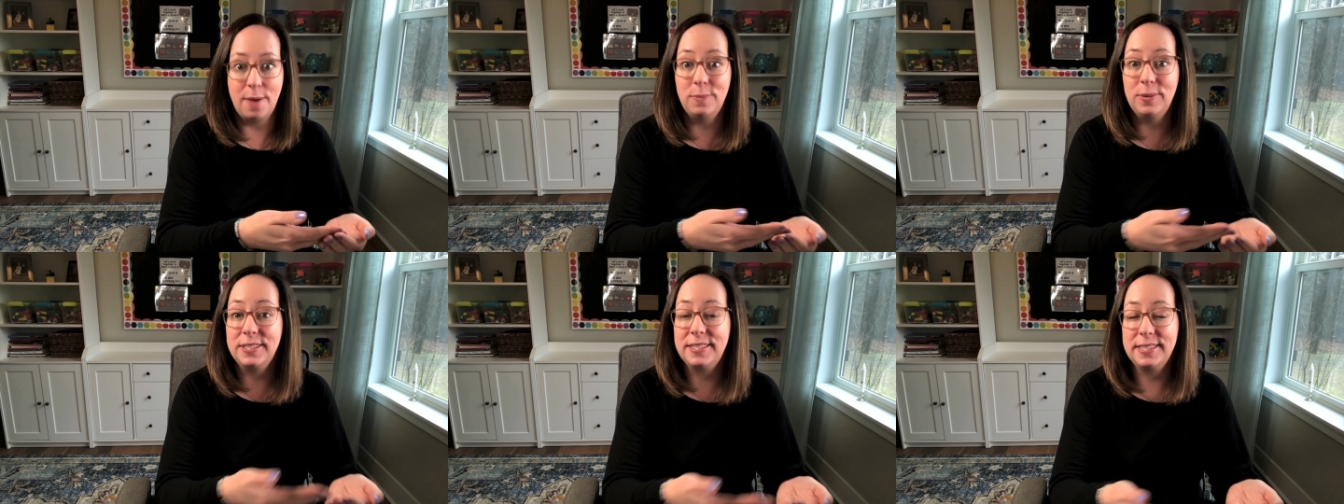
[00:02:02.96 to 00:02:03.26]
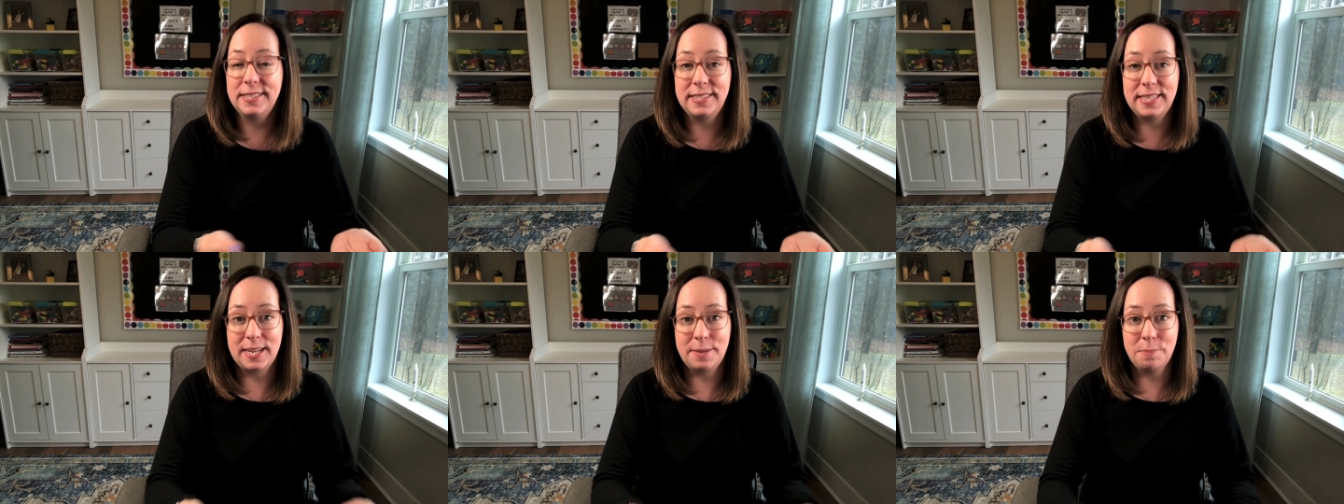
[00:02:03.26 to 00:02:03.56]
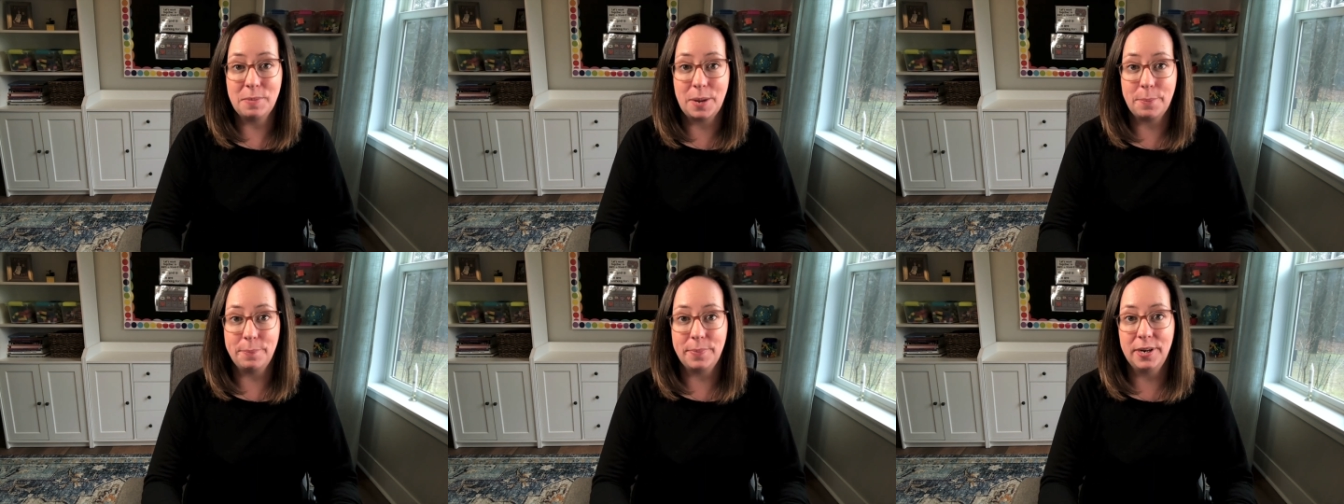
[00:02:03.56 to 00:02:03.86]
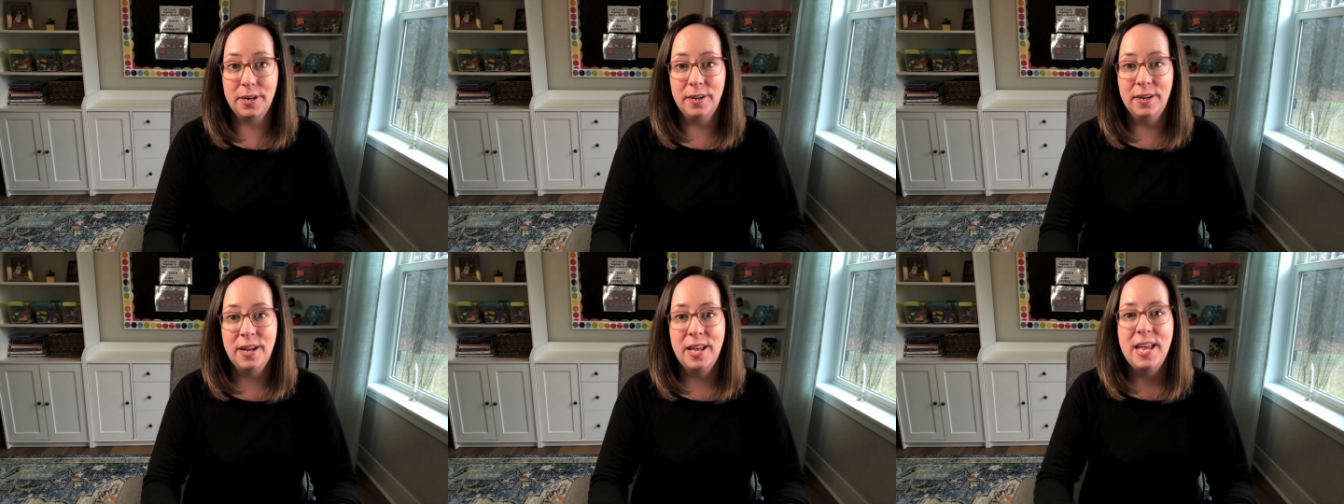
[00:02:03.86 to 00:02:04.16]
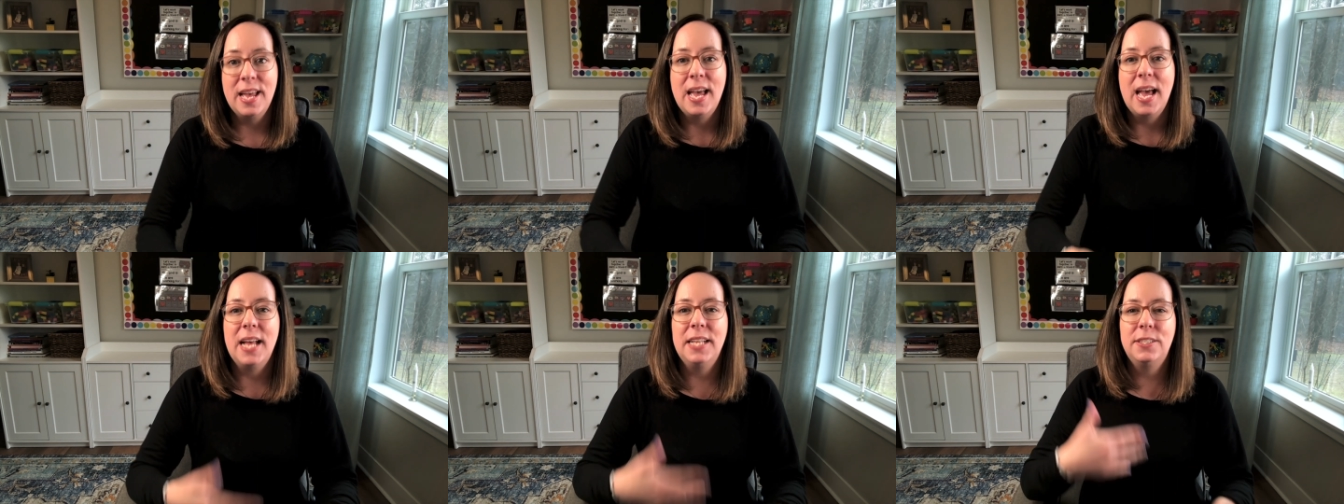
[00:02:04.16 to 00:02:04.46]
was the same number.
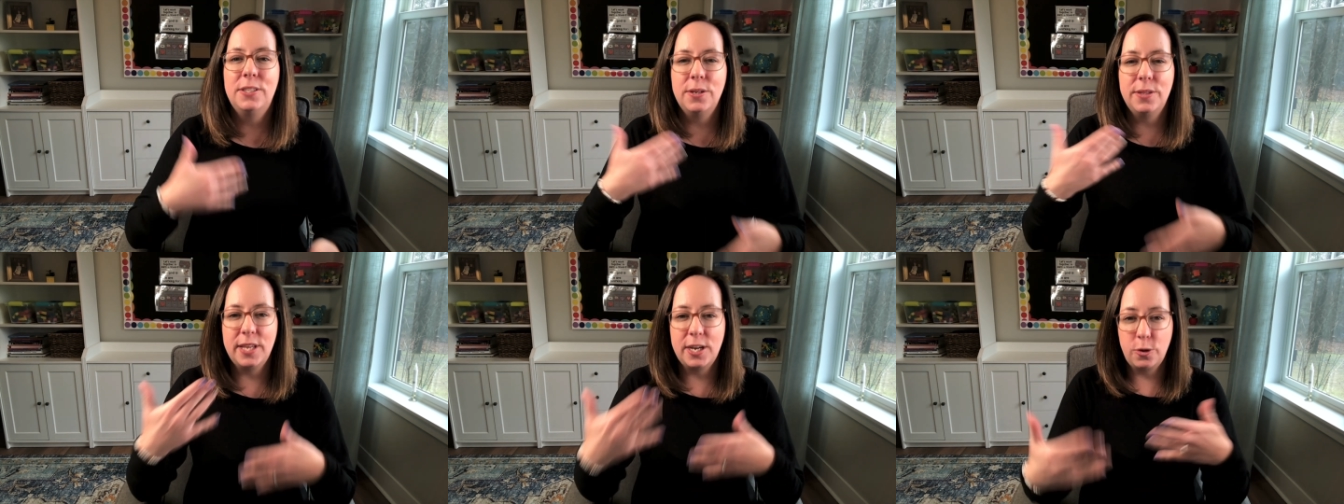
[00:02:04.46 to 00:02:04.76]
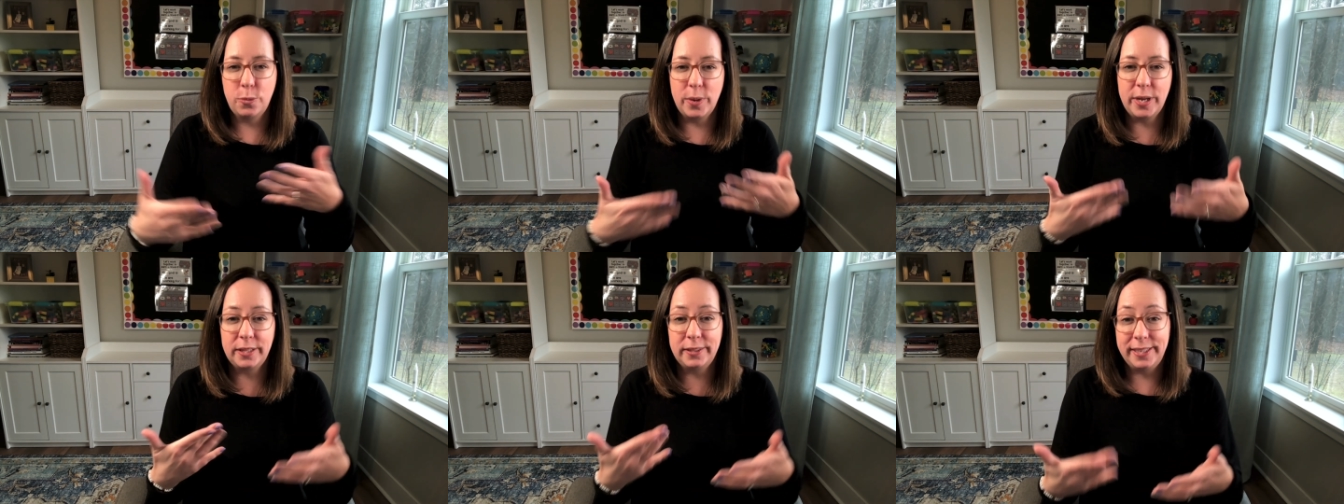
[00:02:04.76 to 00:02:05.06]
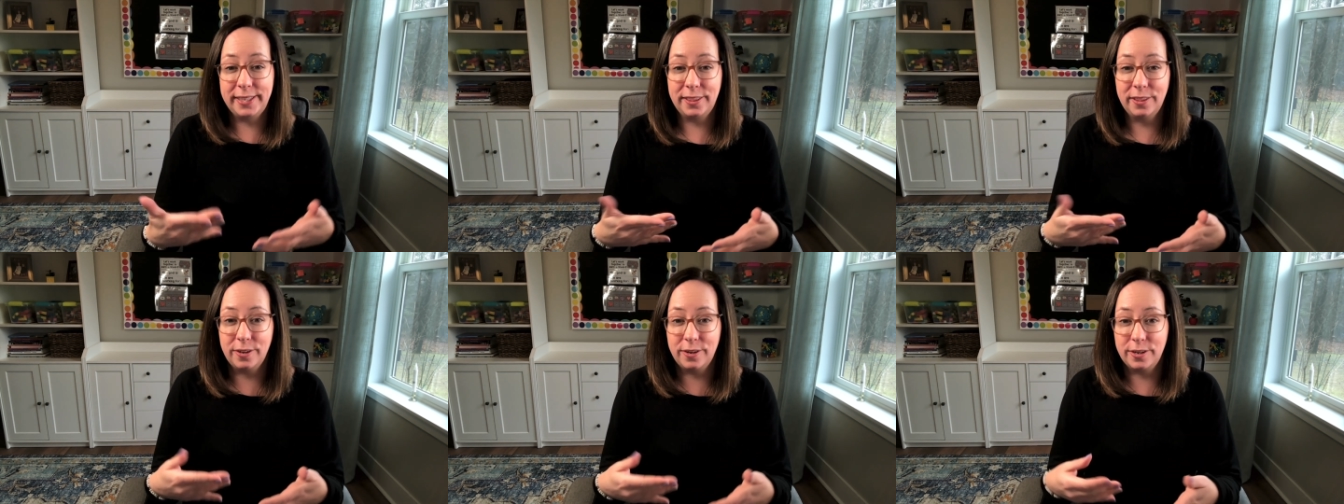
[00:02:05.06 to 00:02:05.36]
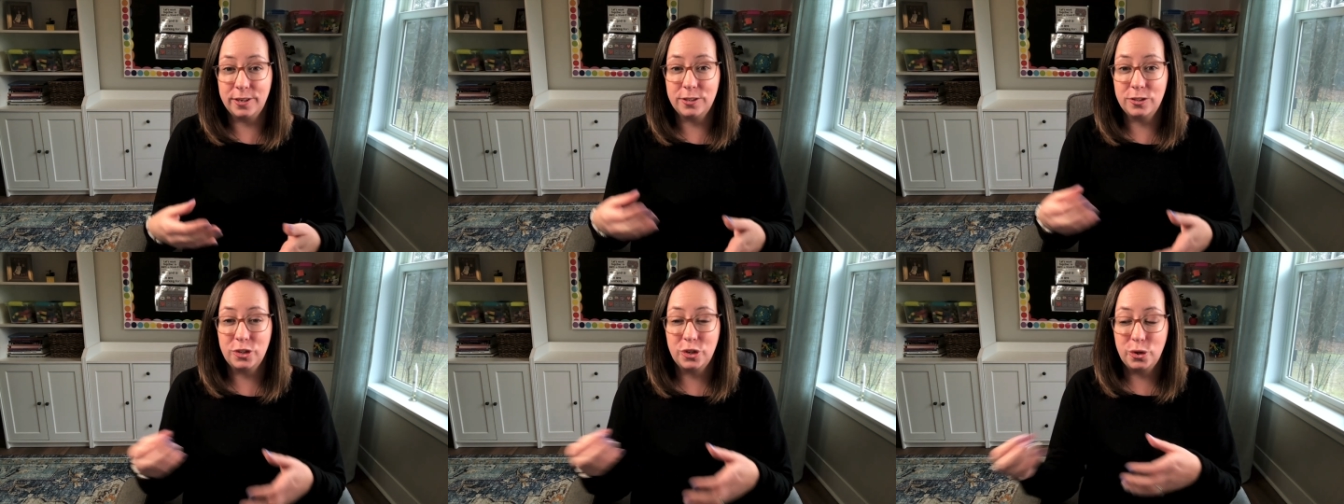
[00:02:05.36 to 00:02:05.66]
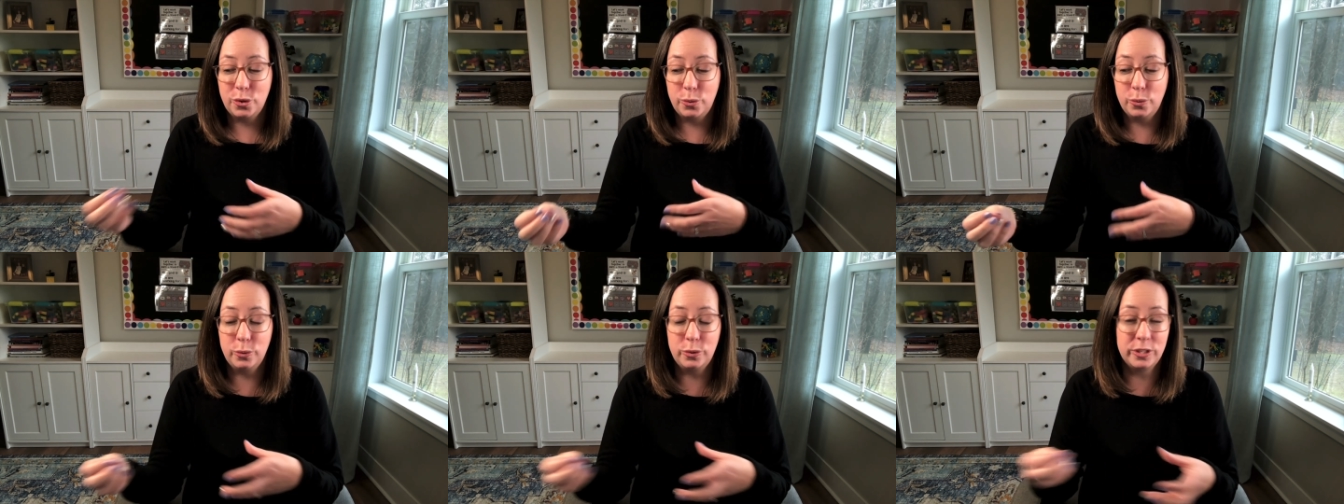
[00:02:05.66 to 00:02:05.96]
And so they quickly learned
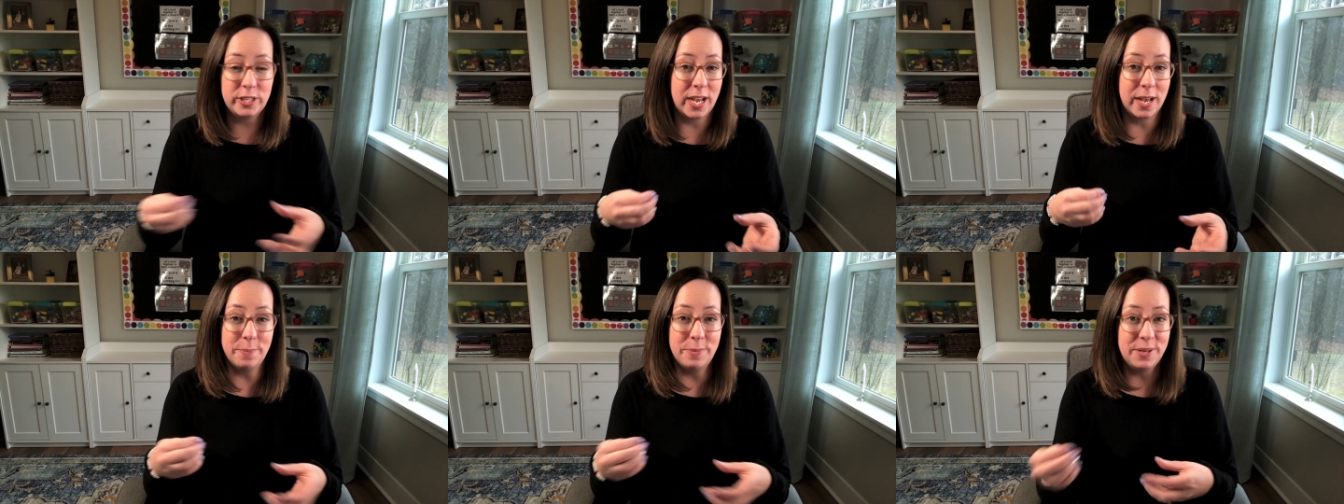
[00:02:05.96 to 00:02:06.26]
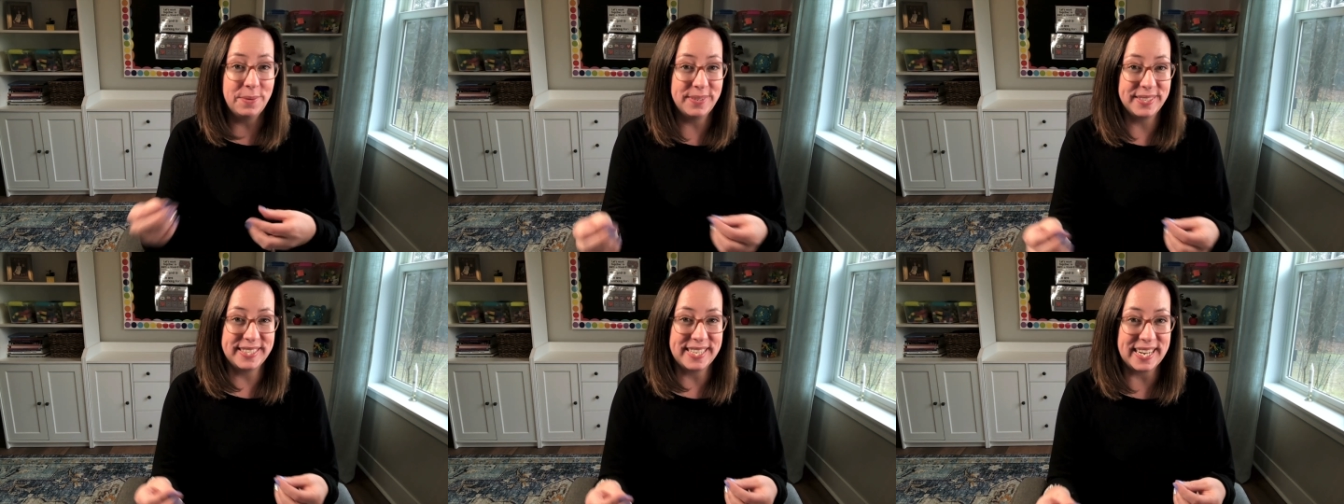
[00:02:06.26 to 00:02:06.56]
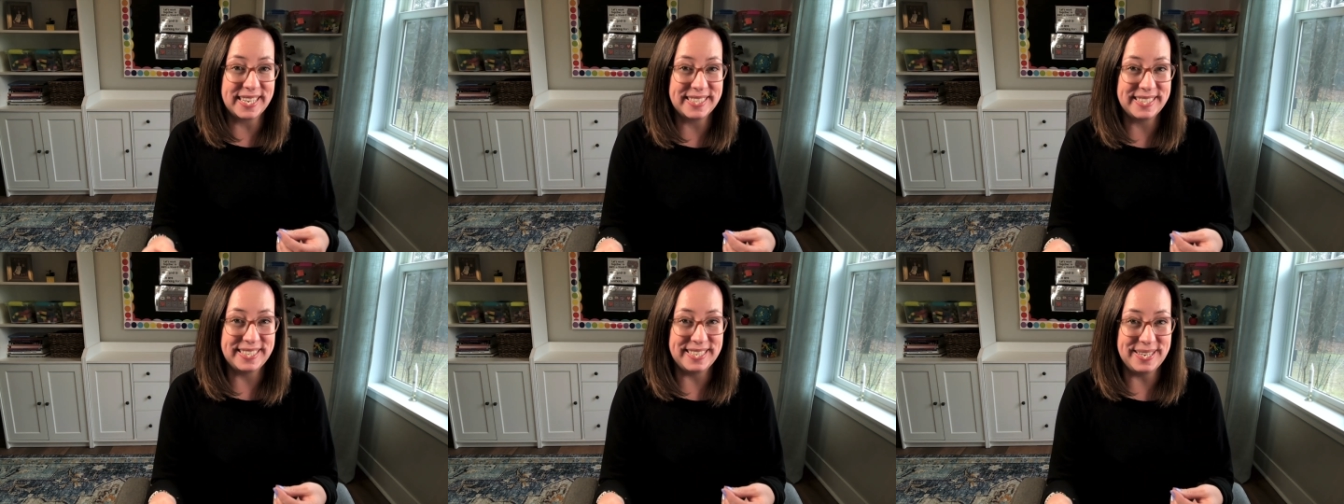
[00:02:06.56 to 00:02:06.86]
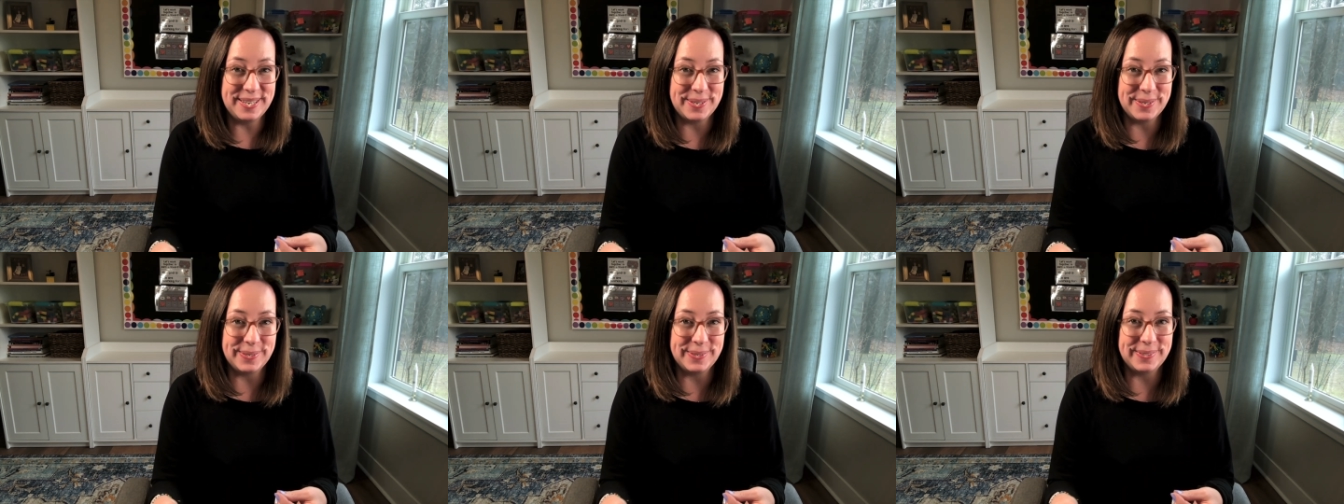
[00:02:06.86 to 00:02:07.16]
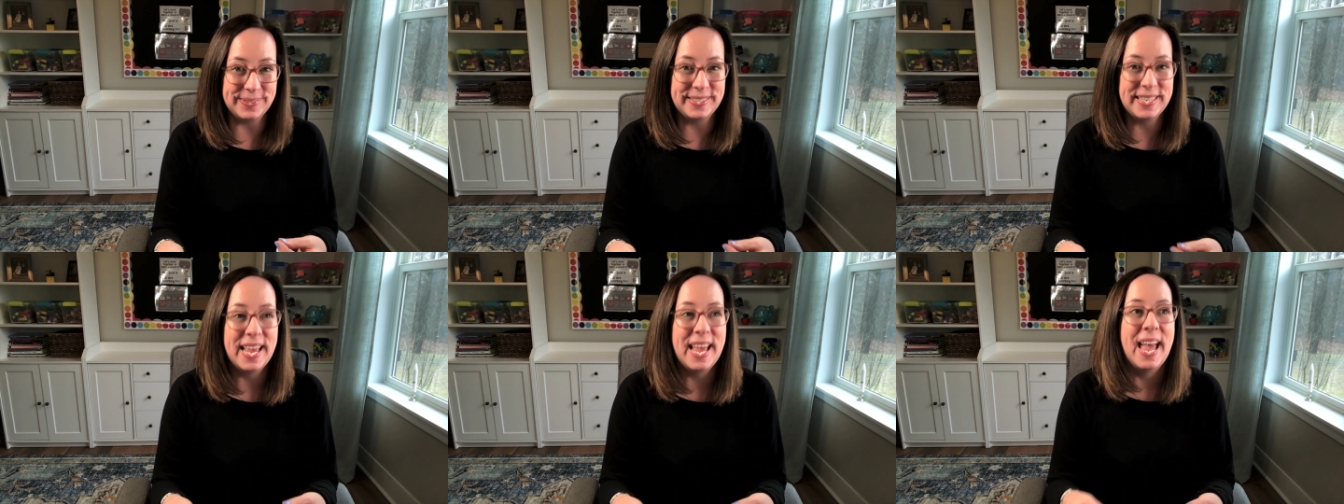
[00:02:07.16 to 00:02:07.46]
whose cubby was next to
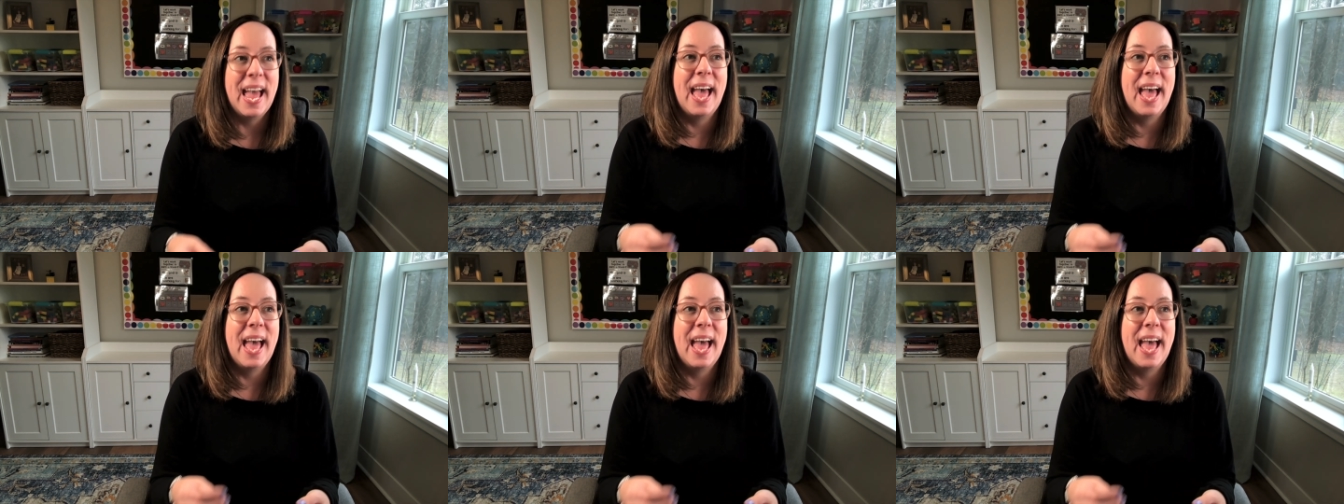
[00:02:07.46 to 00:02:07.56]
whose,